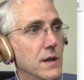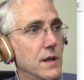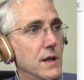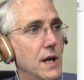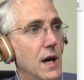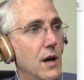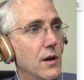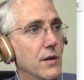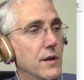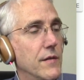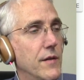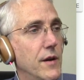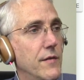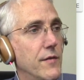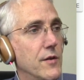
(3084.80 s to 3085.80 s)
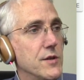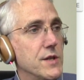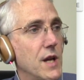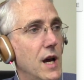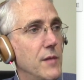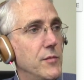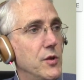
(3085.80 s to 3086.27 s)
Now, the very first
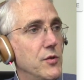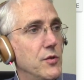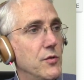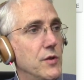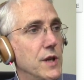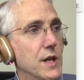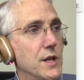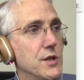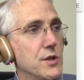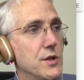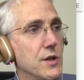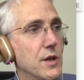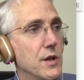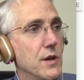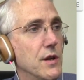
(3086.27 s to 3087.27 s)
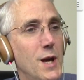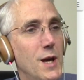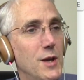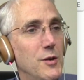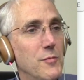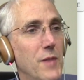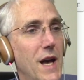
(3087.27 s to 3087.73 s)
time you do this,
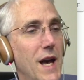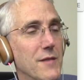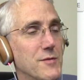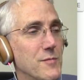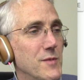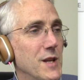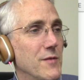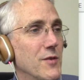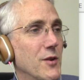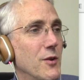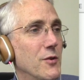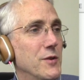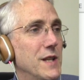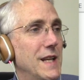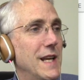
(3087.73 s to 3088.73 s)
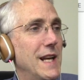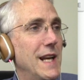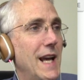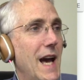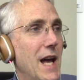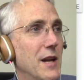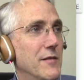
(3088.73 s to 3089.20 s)
you may have some difficulty
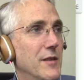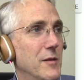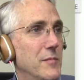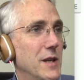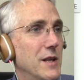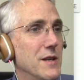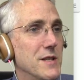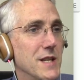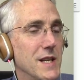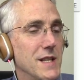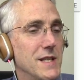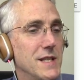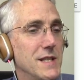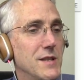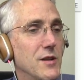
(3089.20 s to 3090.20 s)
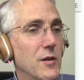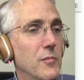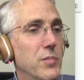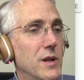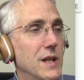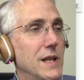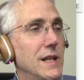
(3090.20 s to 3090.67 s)
getting out of it because it
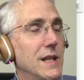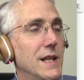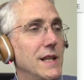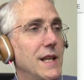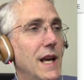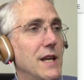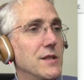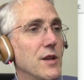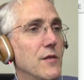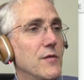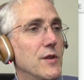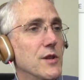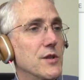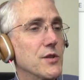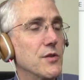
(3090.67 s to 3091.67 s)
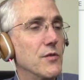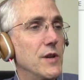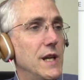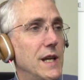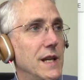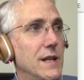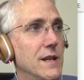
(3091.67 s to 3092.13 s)
completely takes over the
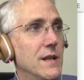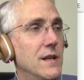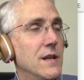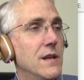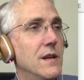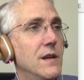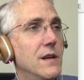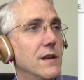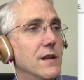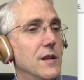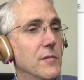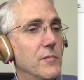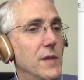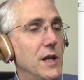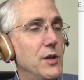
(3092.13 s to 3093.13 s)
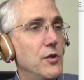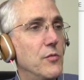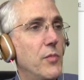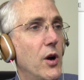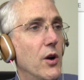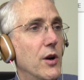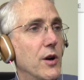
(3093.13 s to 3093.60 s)
screen. The menu
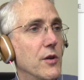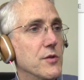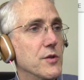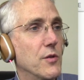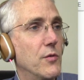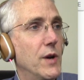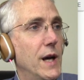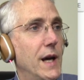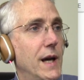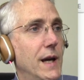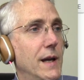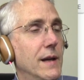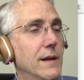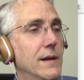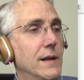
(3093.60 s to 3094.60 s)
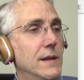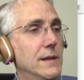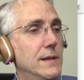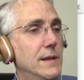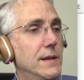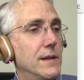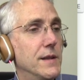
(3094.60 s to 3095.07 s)
bar goes away,
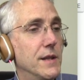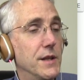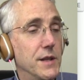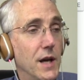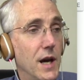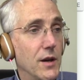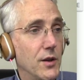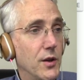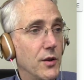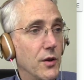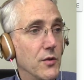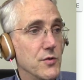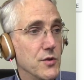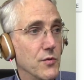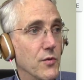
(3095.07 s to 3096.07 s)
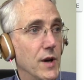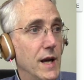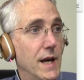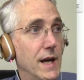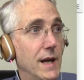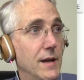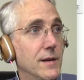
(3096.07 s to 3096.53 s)
the dock goes
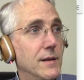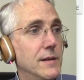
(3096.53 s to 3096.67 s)
away,